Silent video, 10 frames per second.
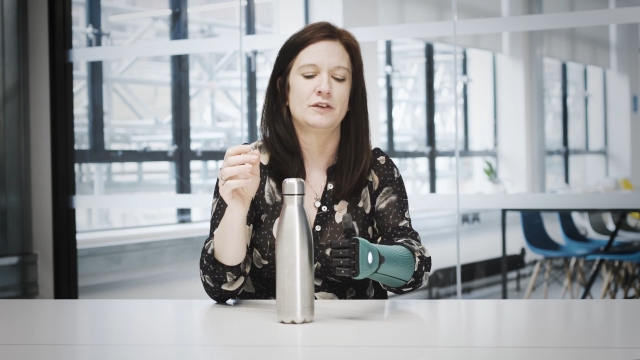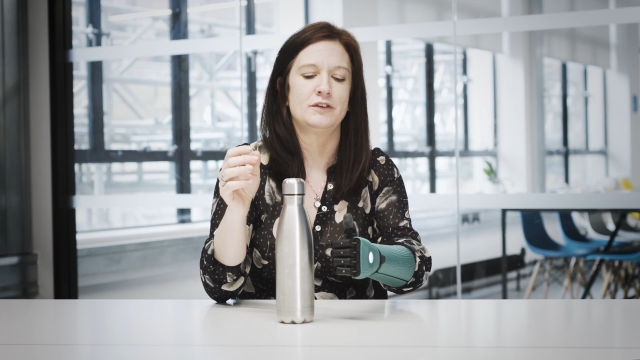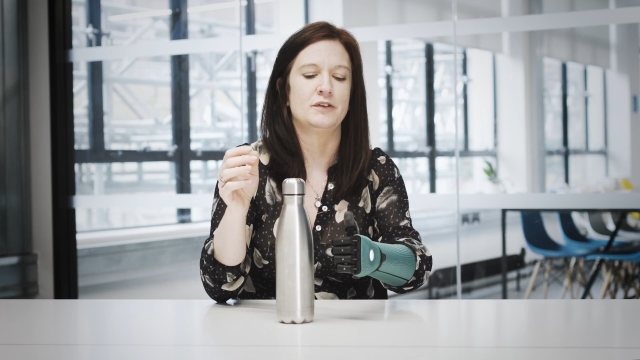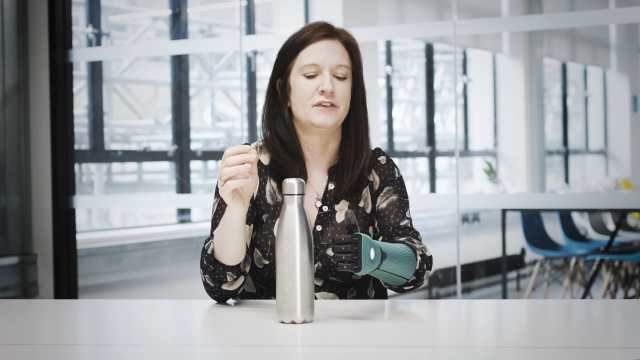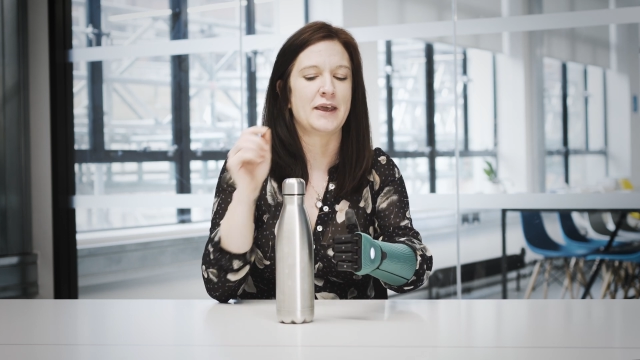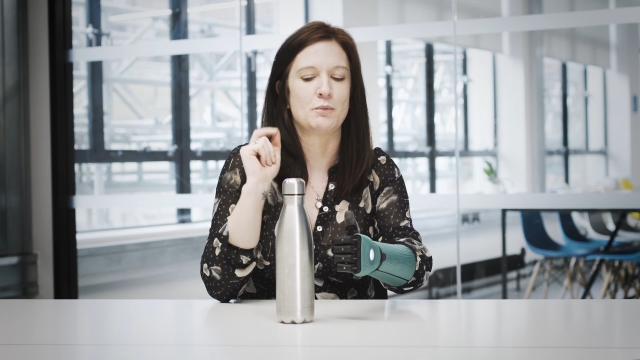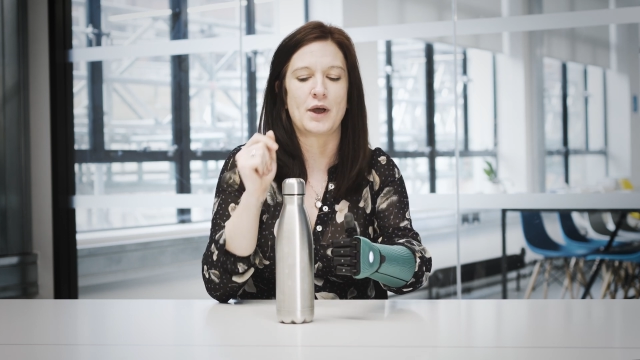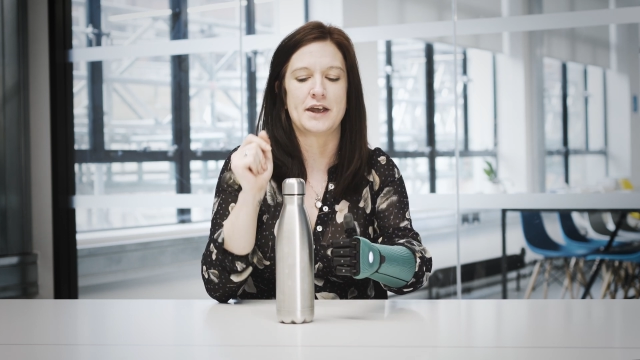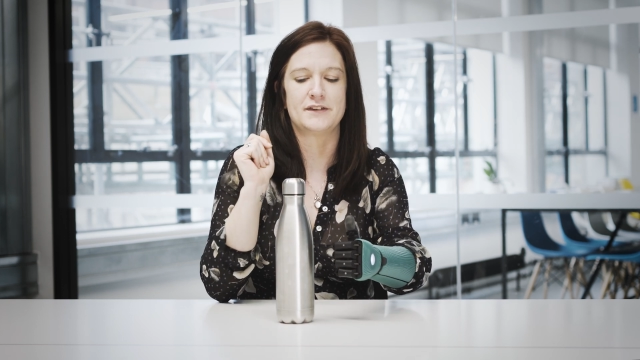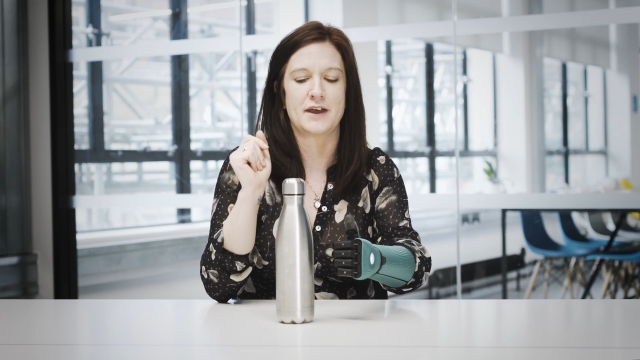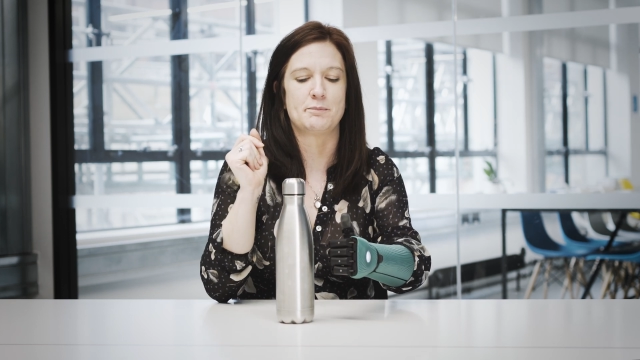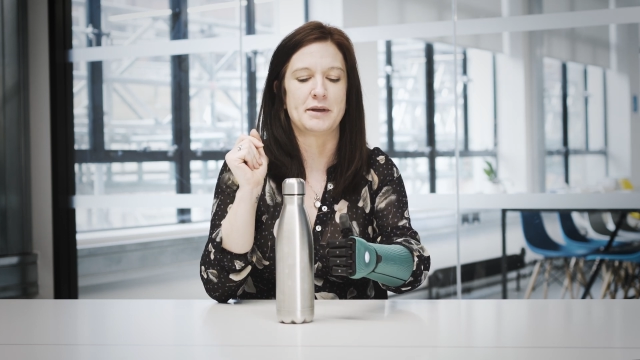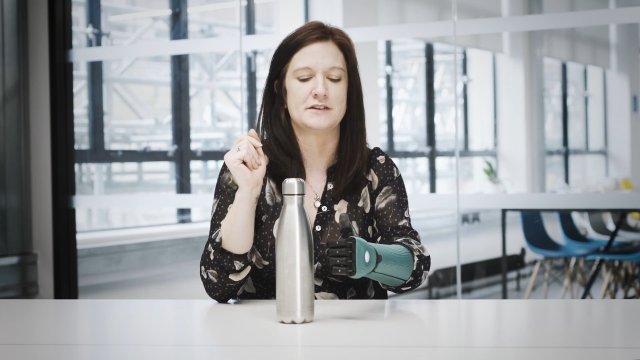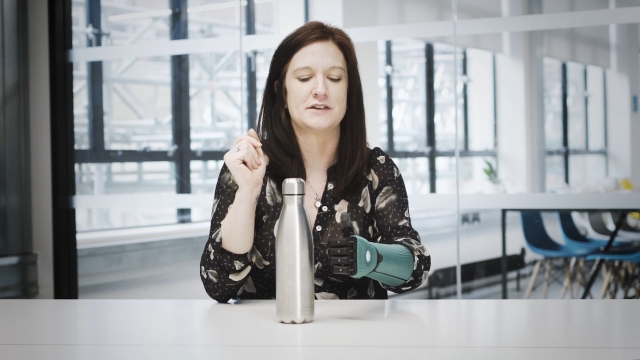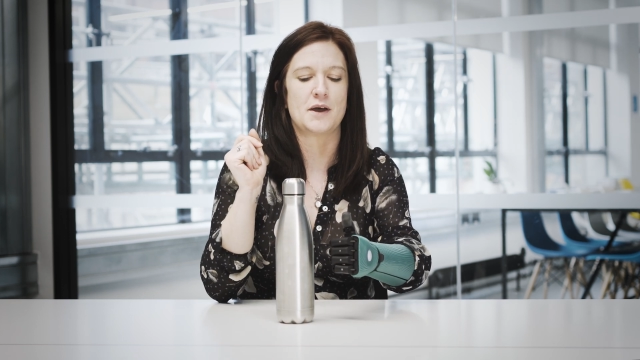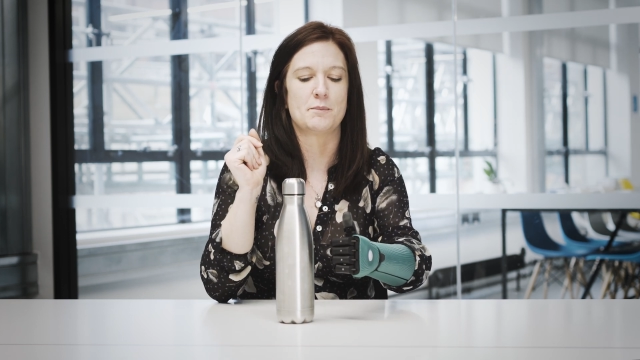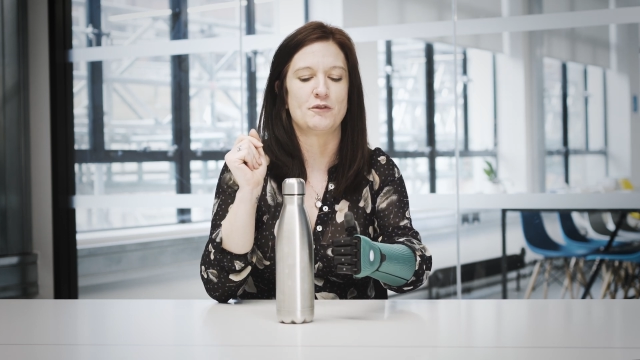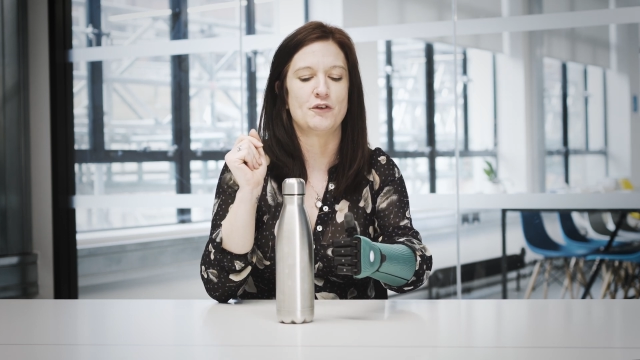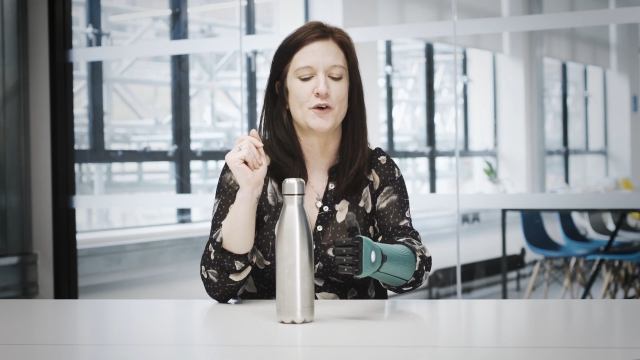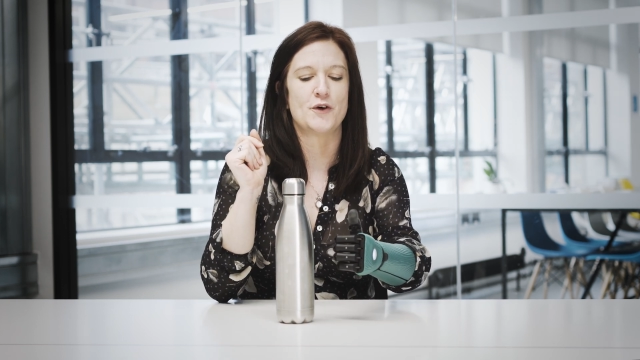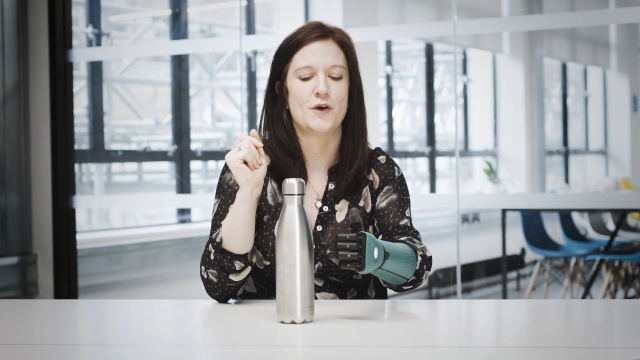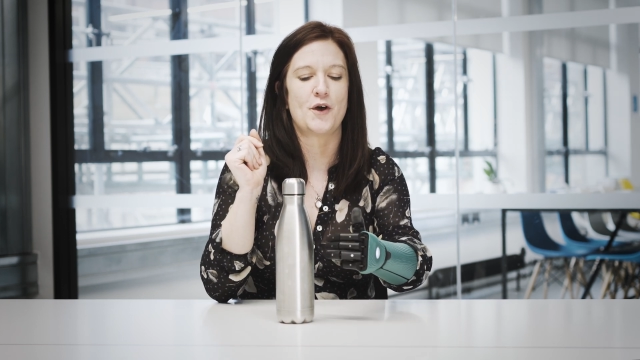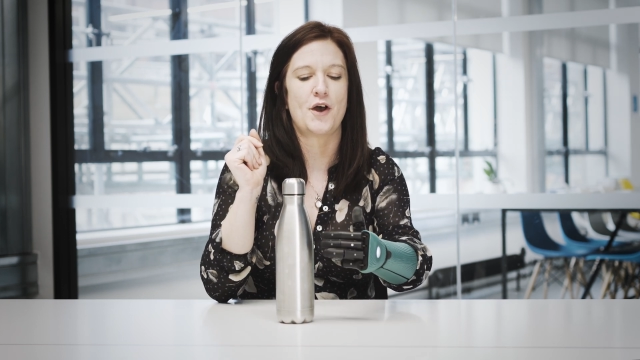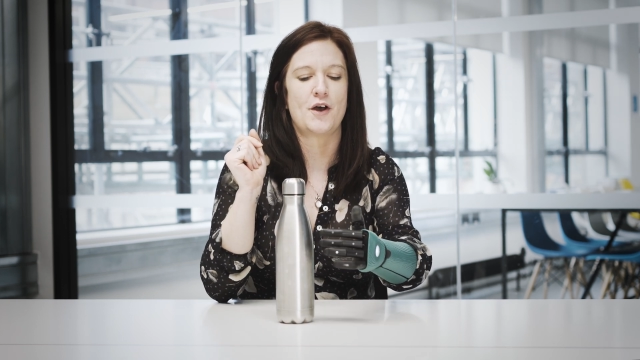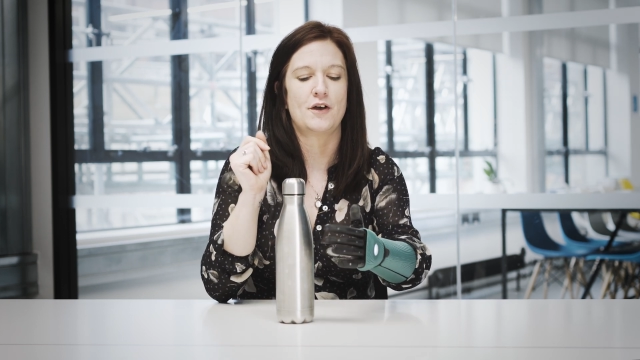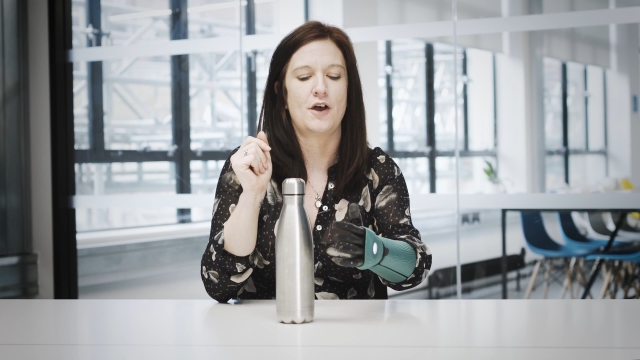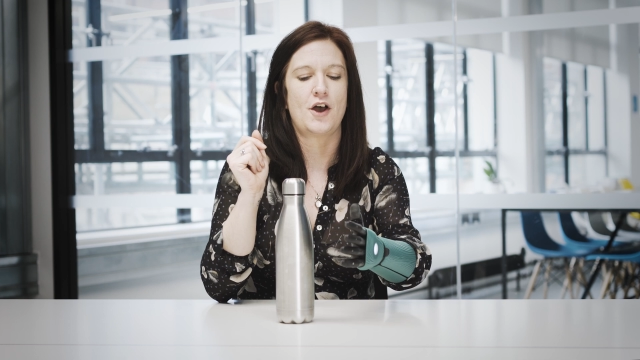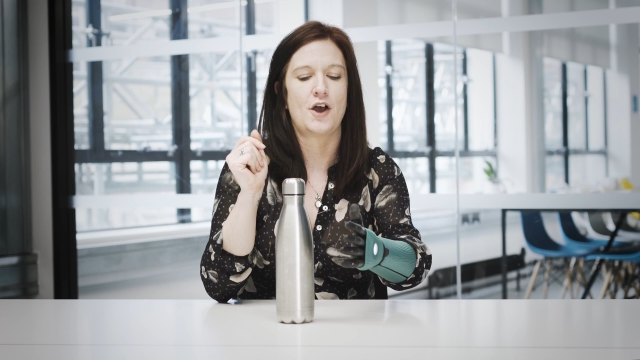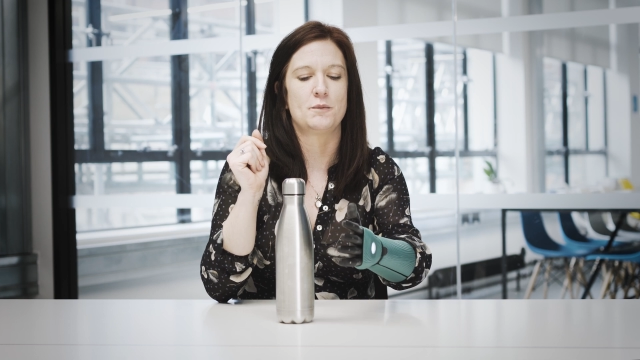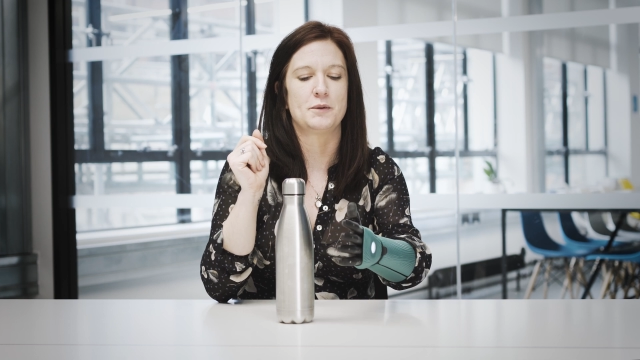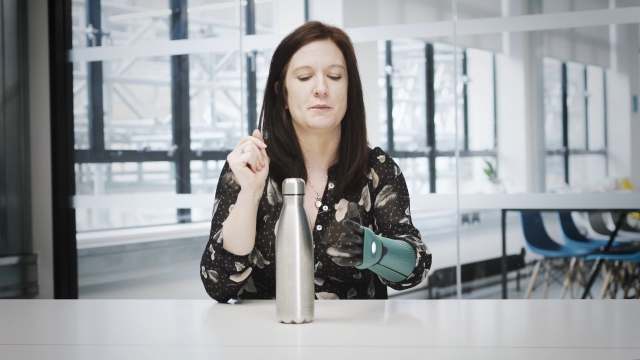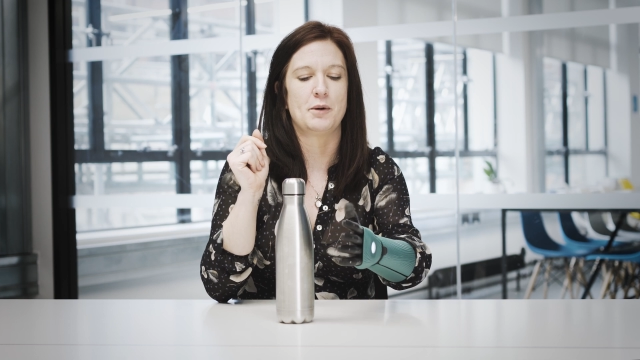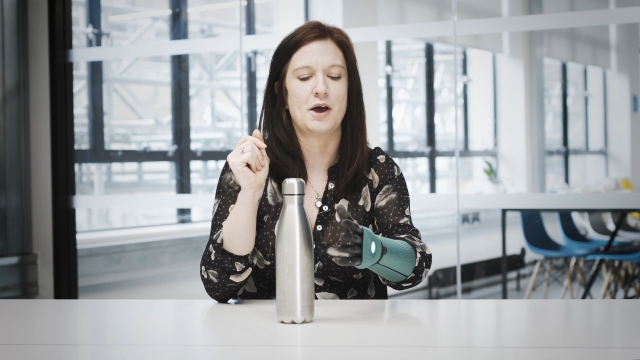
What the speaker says: So same way as I picked it up before, open the